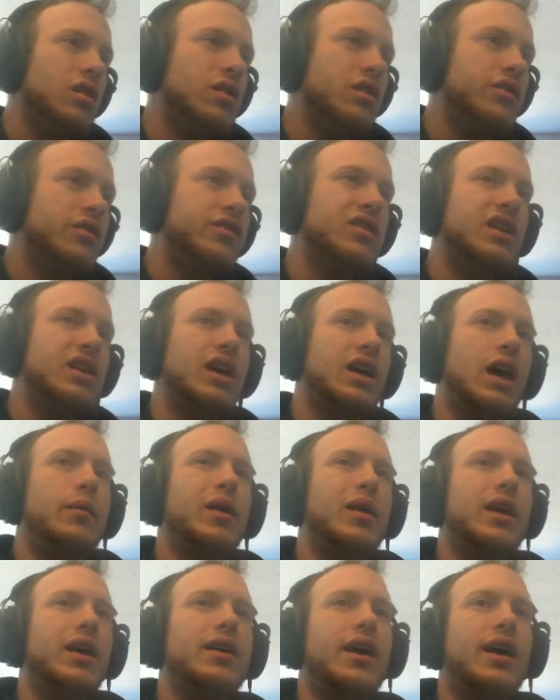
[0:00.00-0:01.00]
So yeah, I
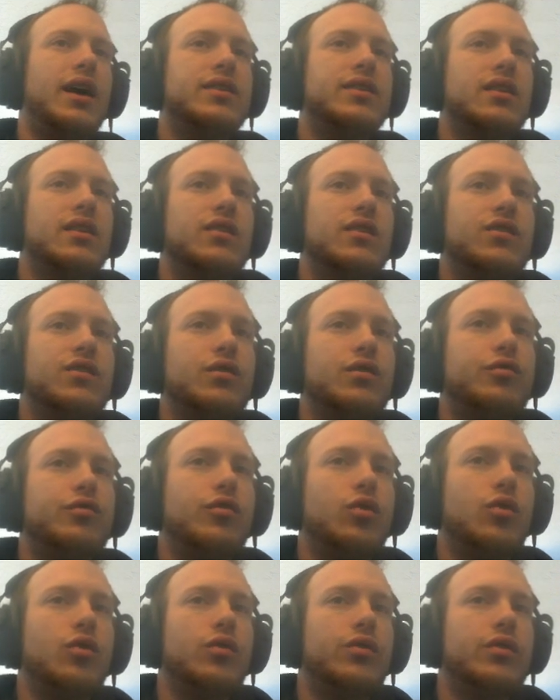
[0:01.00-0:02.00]
mean, I think this is a
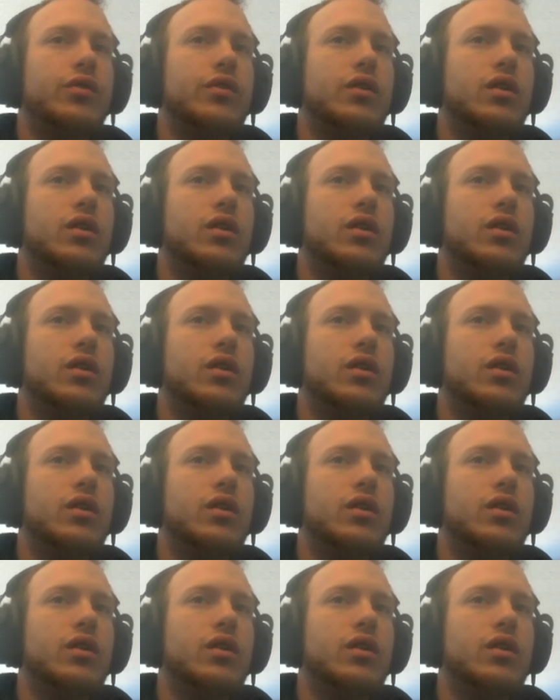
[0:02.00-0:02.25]
fold.